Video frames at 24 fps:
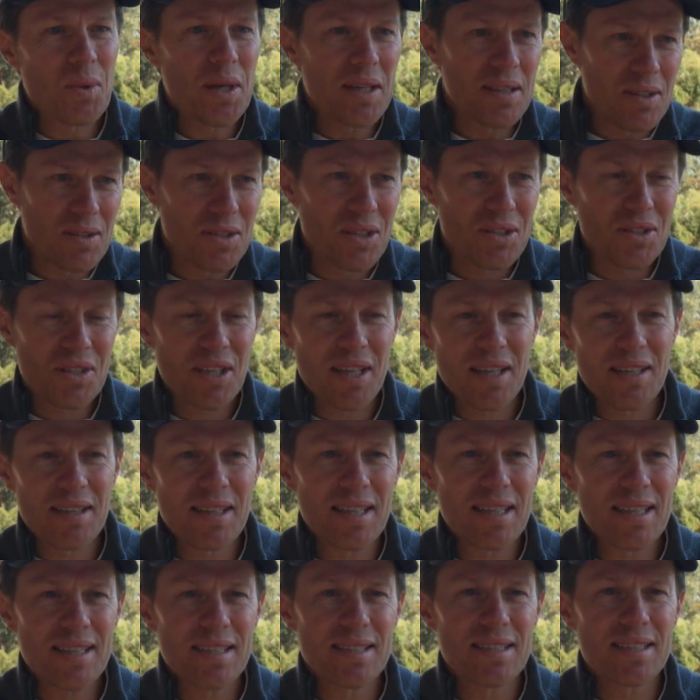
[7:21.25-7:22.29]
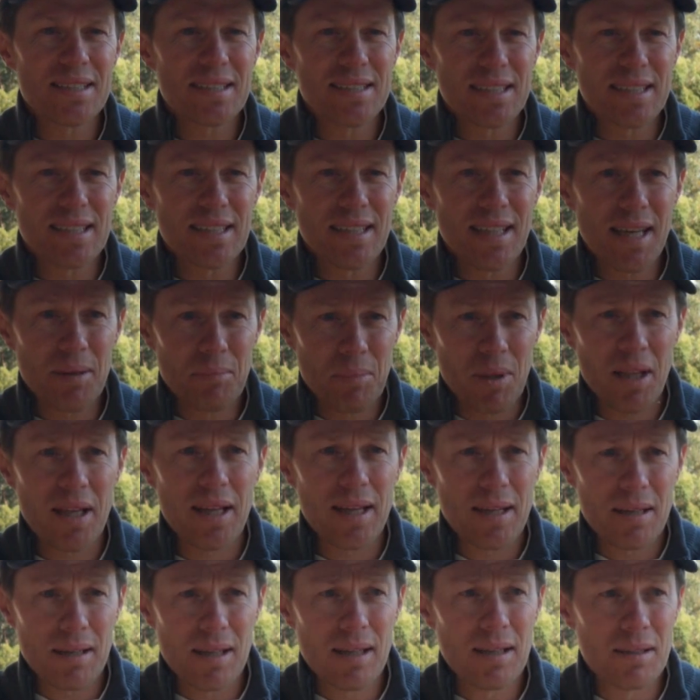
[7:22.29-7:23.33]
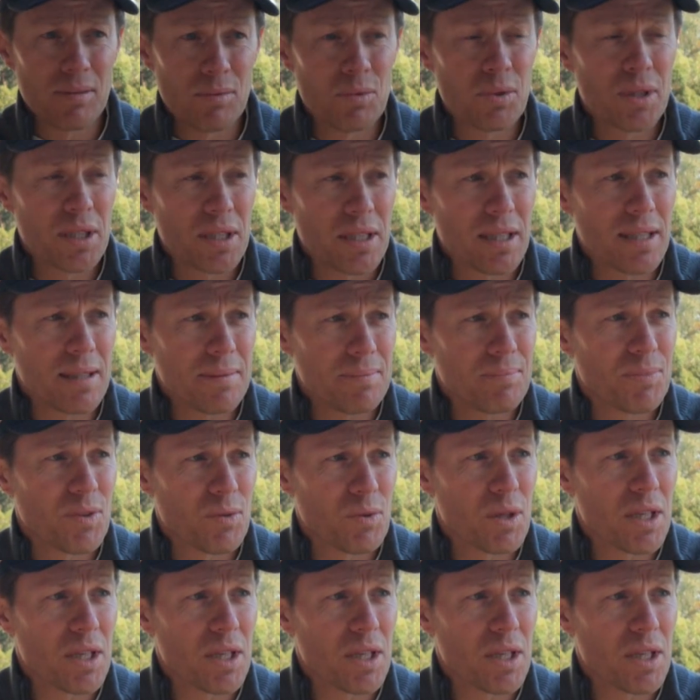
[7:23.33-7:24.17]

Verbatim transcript: when not to say things, and uh, they play a, a, really,